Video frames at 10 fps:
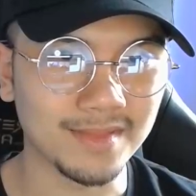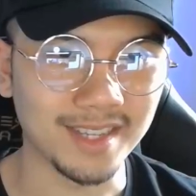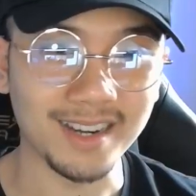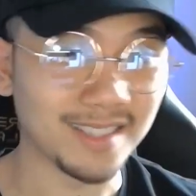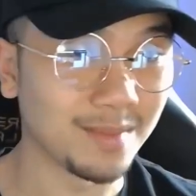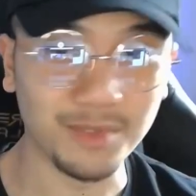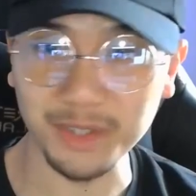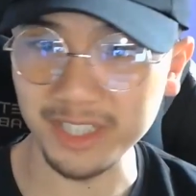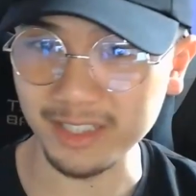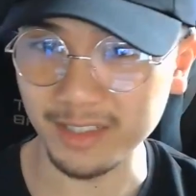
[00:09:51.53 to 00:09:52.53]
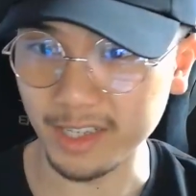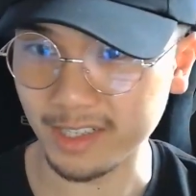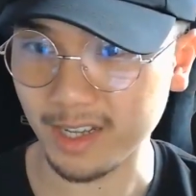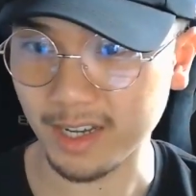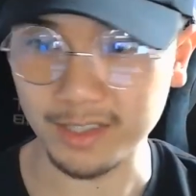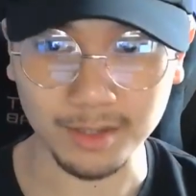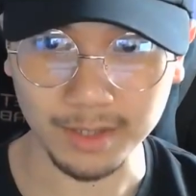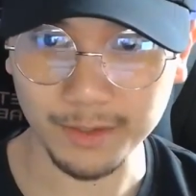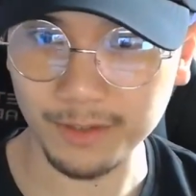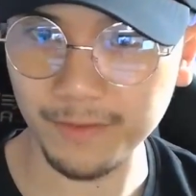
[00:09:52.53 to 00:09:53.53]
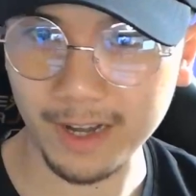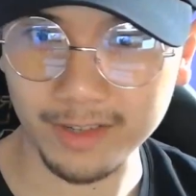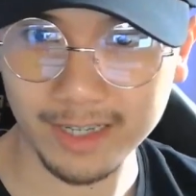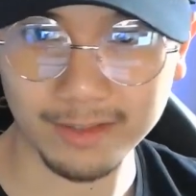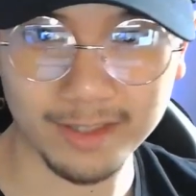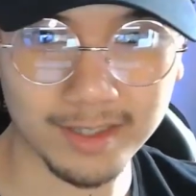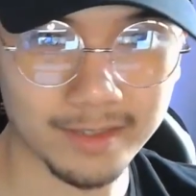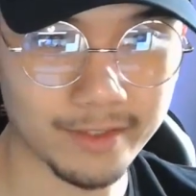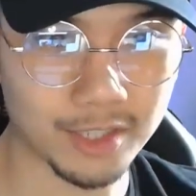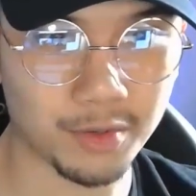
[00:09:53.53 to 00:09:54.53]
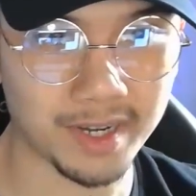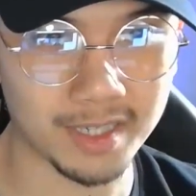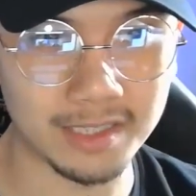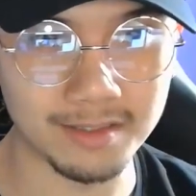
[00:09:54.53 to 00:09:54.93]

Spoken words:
Yeah, that's some really good insight. So if you're a founder out there and if you're trying to do